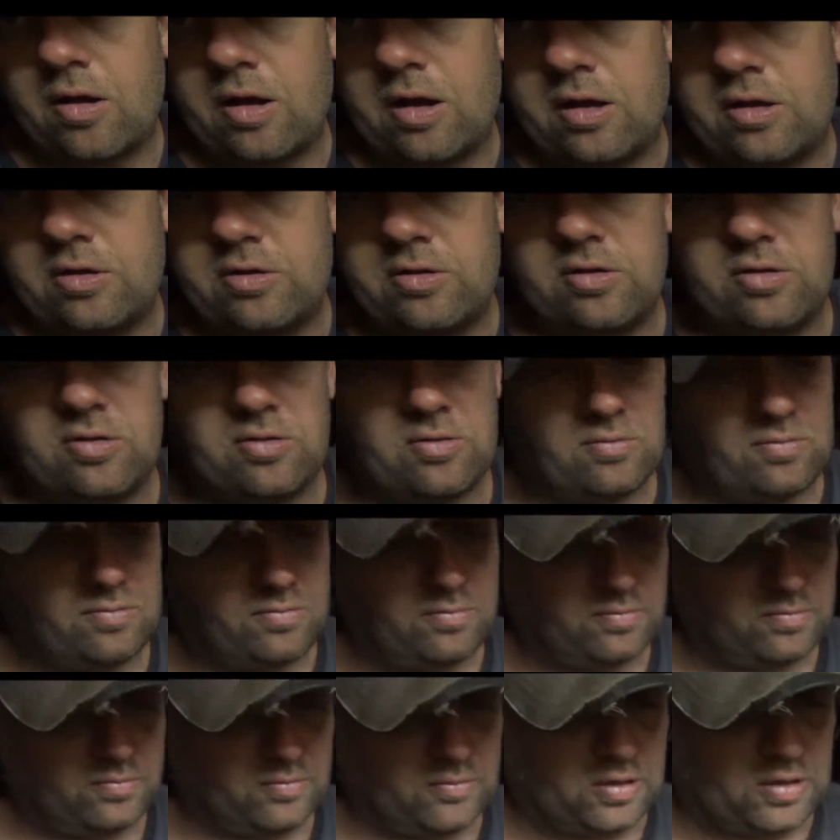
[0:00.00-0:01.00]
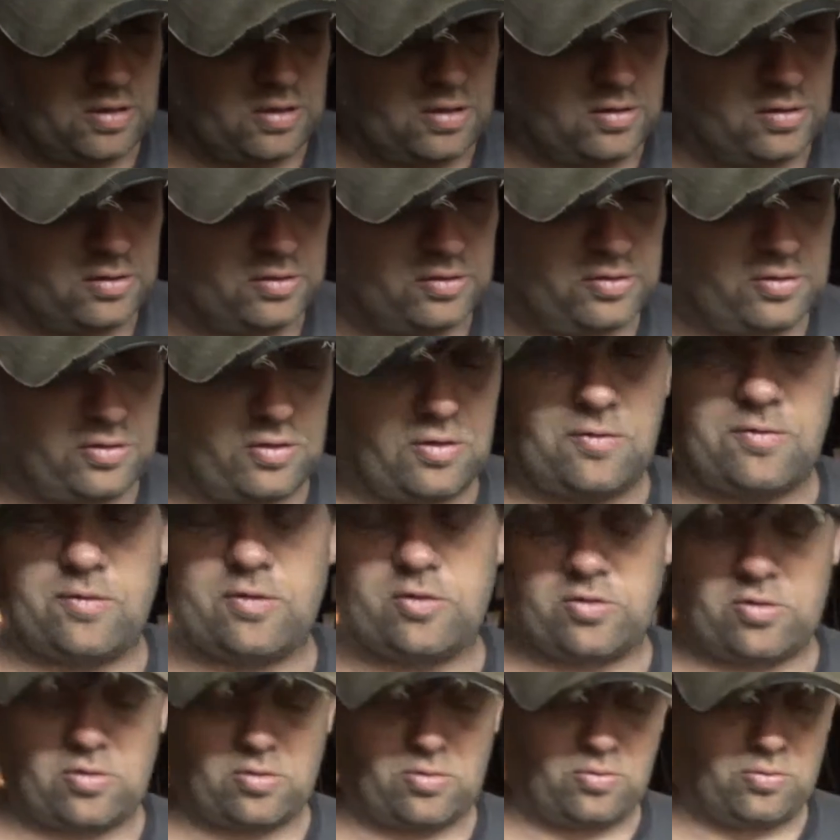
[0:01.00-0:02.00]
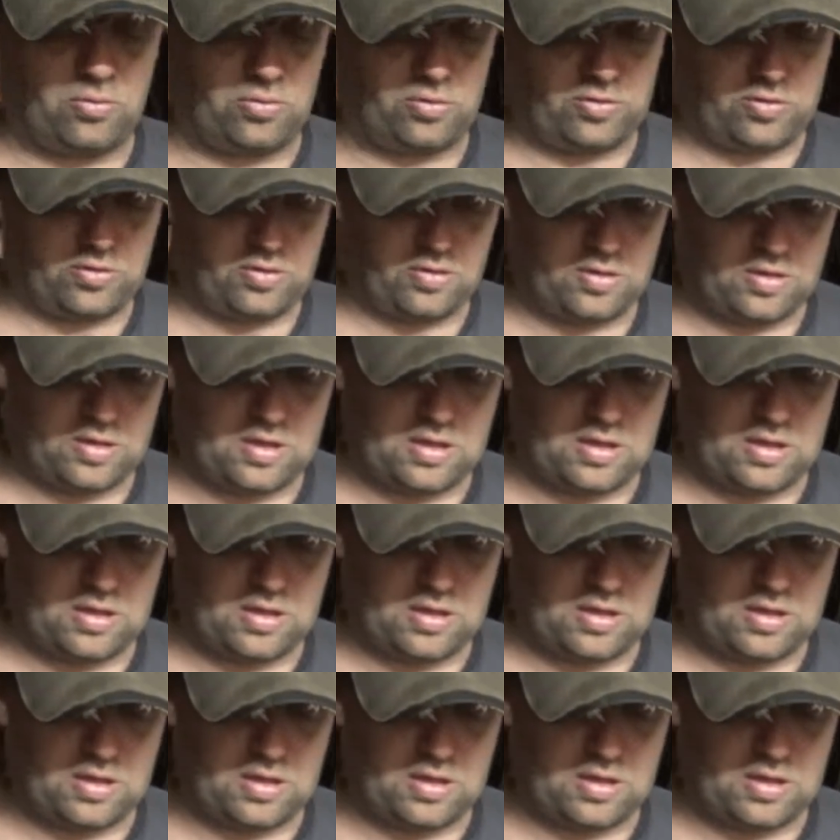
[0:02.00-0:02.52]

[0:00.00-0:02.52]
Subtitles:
Edge Service Tools.